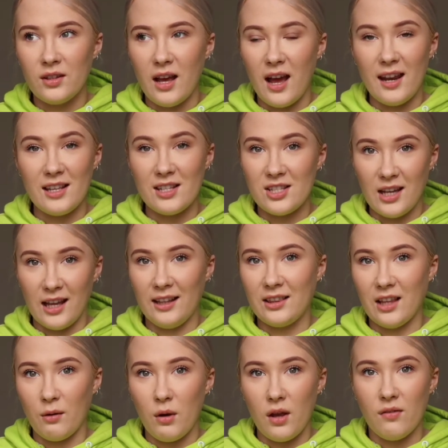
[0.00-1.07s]
And it stayed
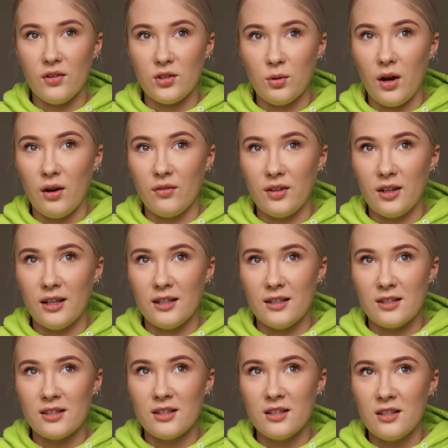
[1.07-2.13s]
that way for 12
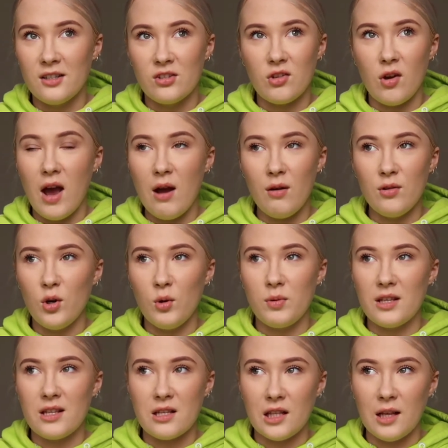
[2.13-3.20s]
years. So how
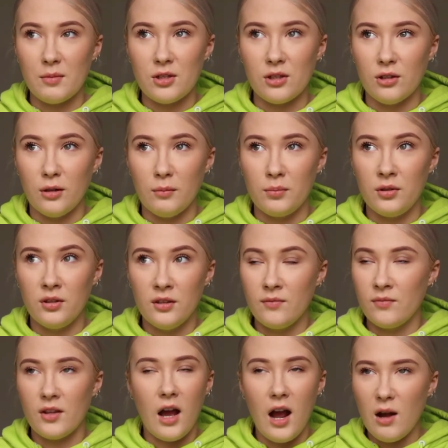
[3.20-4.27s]
nobody slipped up,
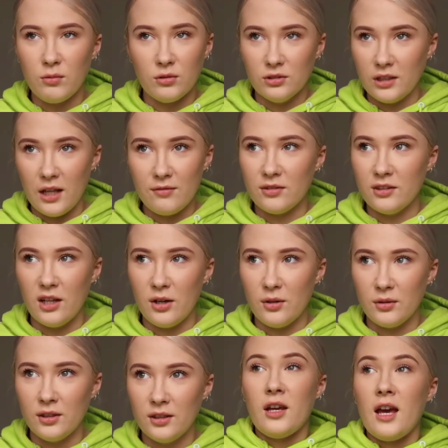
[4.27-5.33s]
I will never
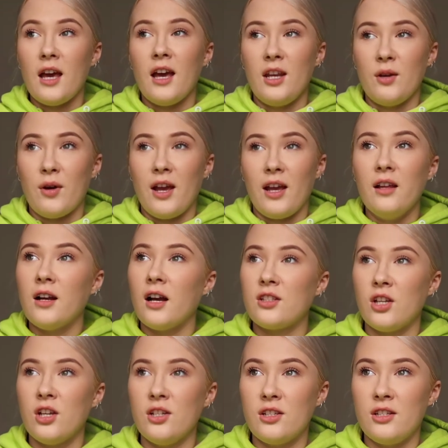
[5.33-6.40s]
know. Yeah, anyway, I
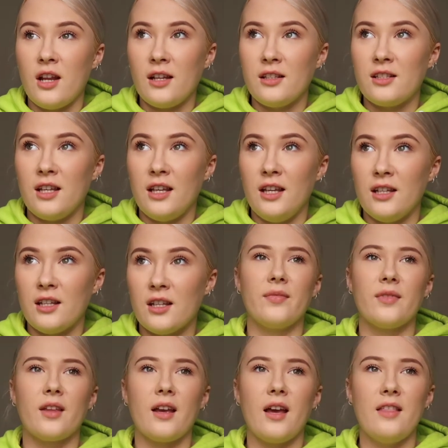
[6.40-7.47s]
turned 19.
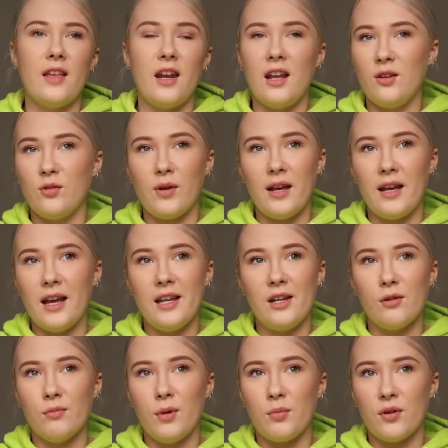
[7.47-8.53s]
And then anyway, ended
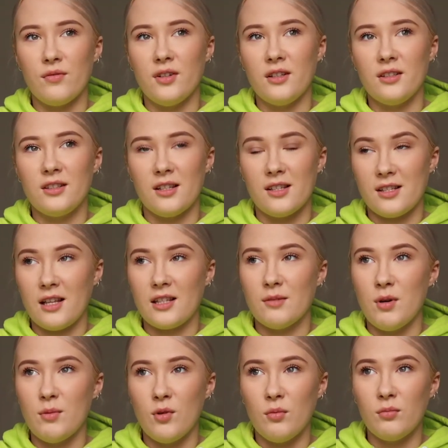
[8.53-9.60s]
up my brother that said to
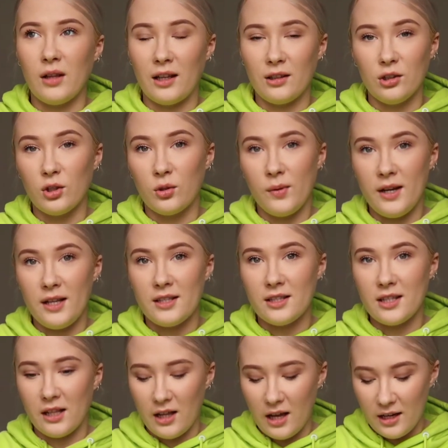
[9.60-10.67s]
my mum, like, look, we need to
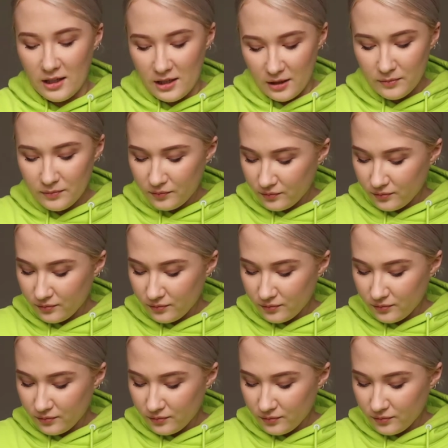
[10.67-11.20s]
tell Heidi.